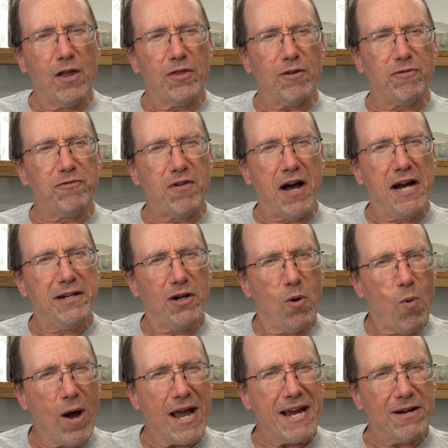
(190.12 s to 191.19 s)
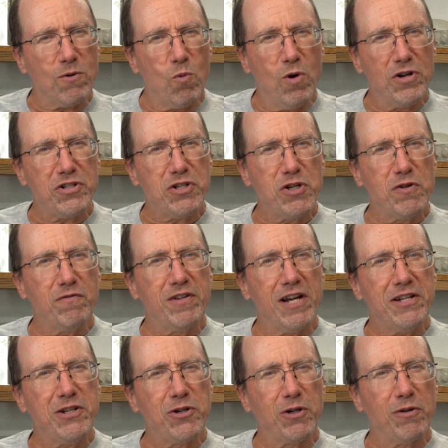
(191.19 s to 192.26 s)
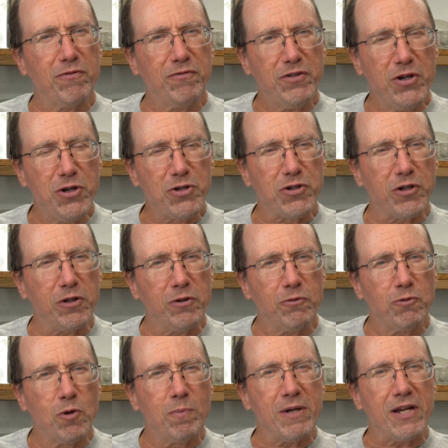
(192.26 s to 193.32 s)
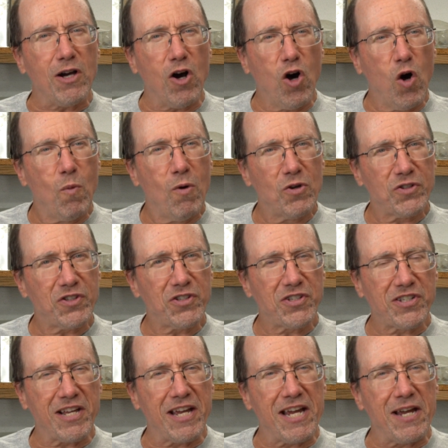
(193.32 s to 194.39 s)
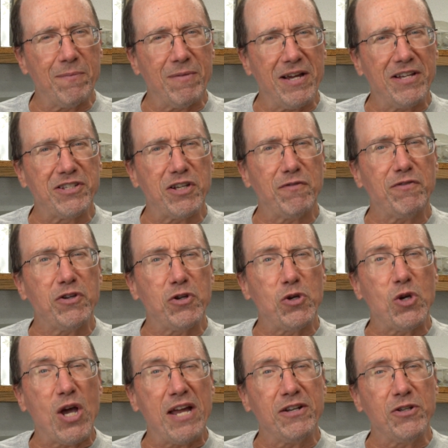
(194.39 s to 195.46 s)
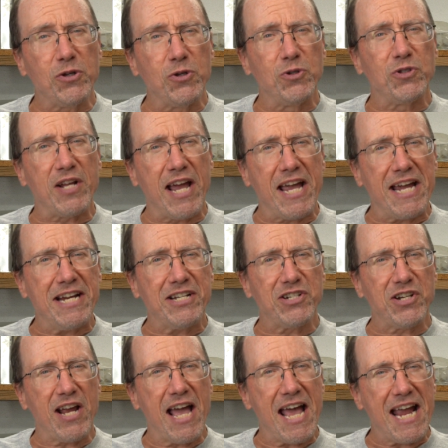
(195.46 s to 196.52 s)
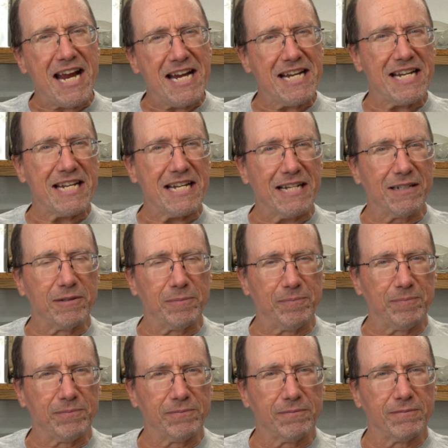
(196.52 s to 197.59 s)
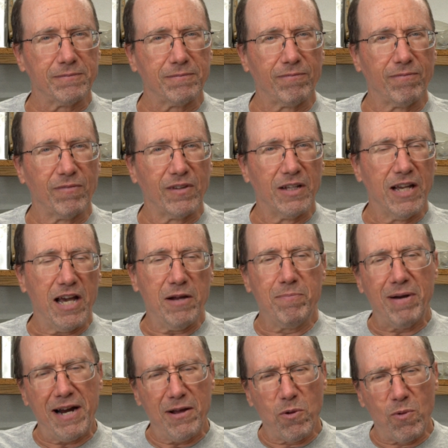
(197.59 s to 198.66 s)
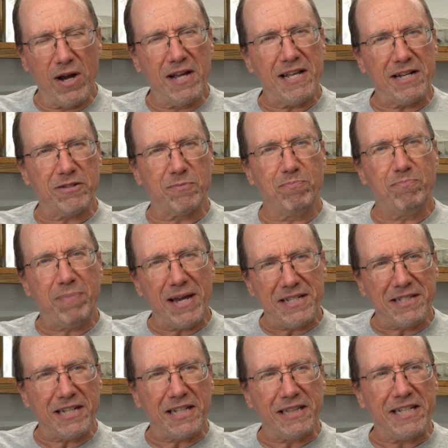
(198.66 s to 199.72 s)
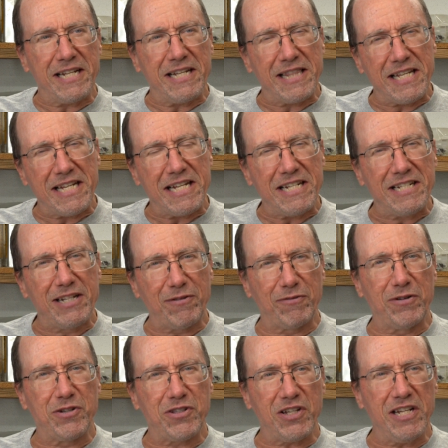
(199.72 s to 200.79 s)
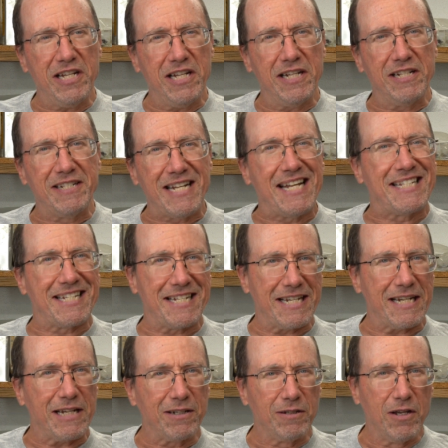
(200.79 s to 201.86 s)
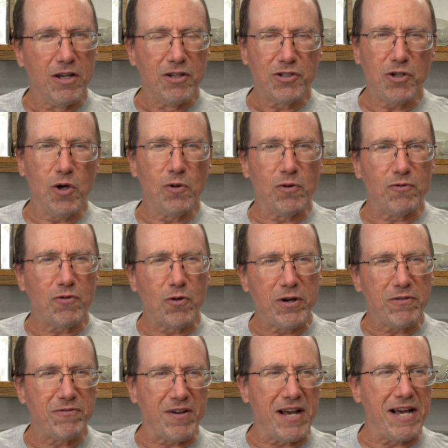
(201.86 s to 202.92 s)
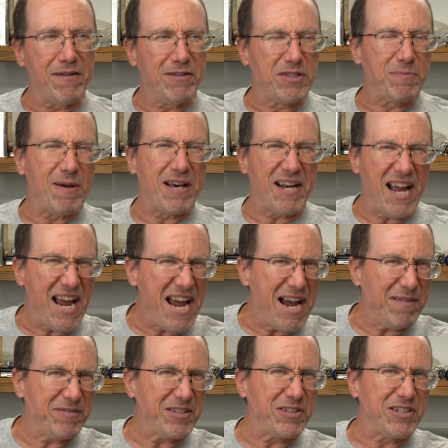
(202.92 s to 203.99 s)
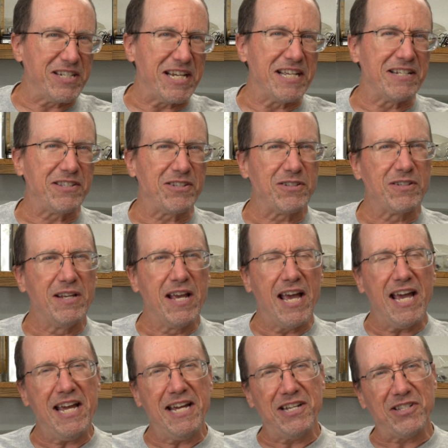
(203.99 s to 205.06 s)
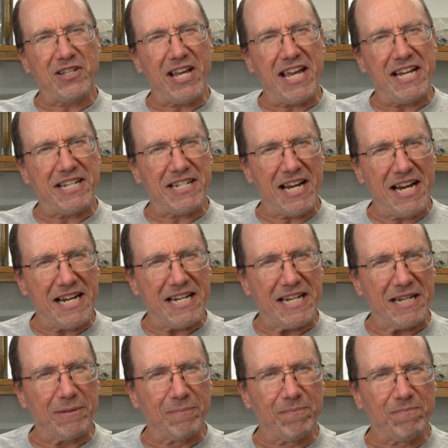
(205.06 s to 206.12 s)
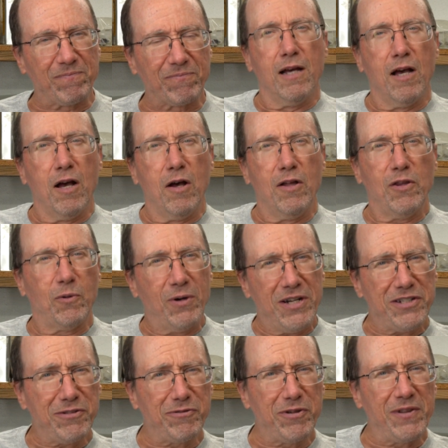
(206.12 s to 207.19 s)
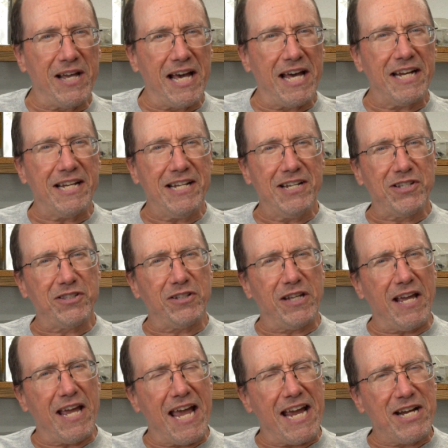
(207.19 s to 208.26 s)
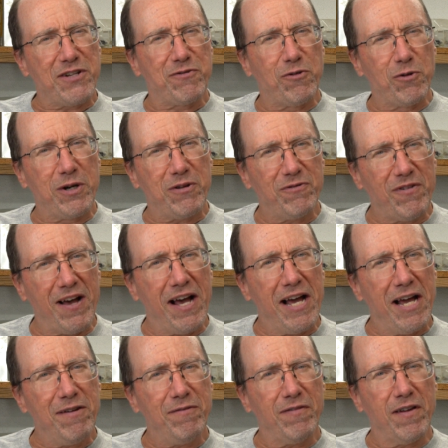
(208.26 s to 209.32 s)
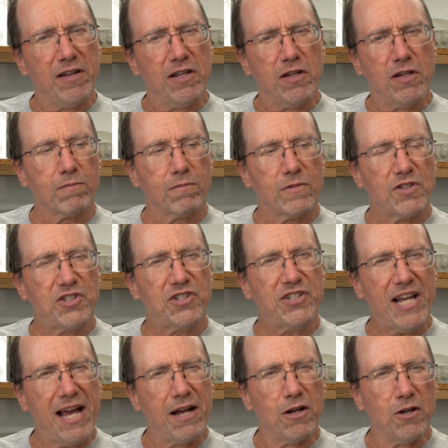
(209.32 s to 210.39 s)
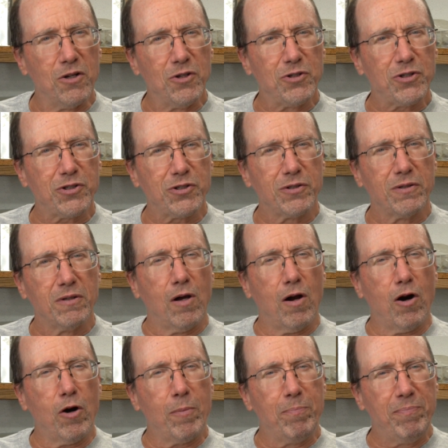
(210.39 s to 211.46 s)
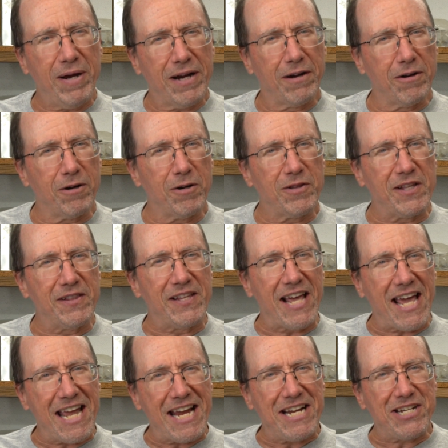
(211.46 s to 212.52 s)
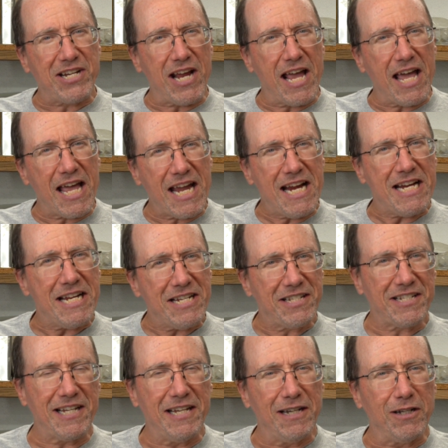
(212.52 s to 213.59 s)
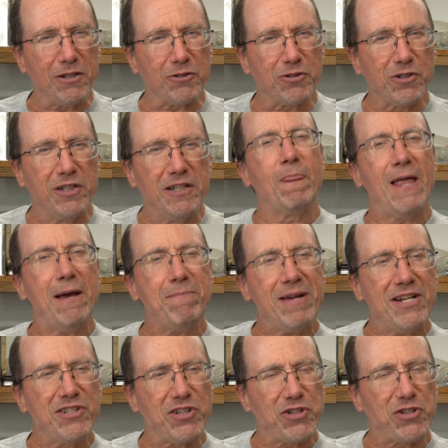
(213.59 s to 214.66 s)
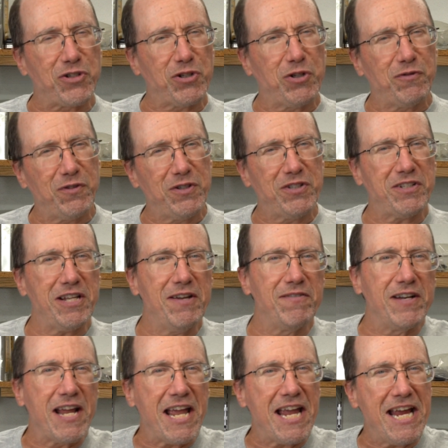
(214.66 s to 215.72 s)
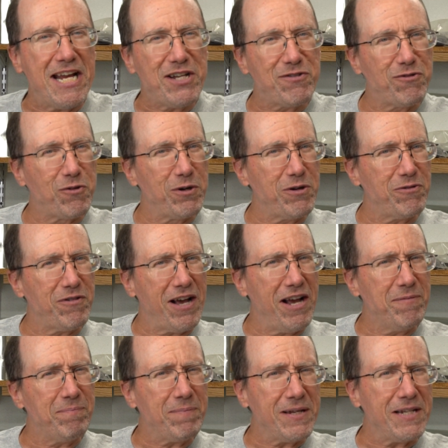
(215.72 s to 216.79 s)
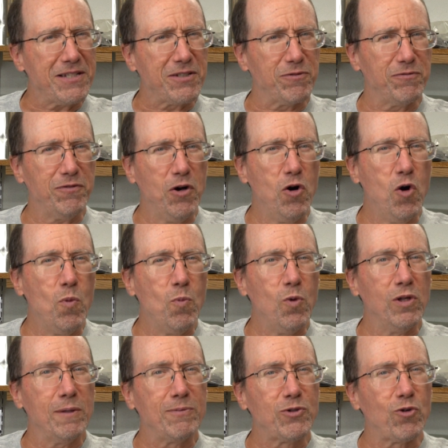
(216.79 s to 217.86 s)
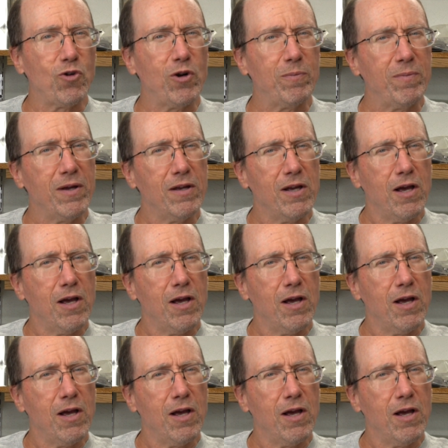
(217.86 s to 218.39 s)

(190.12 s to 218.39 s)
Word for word: the final weight, once you've done your infusion, will be almost the same as if you had used H eighty. And by the way, that's basically the difference in density. So the forty-five is about half as dense as the H eighty. And the reason for that is the H forty-five cells are bigger than the H eighty cells. That means the surface of an H forty-five piece of foam will absorb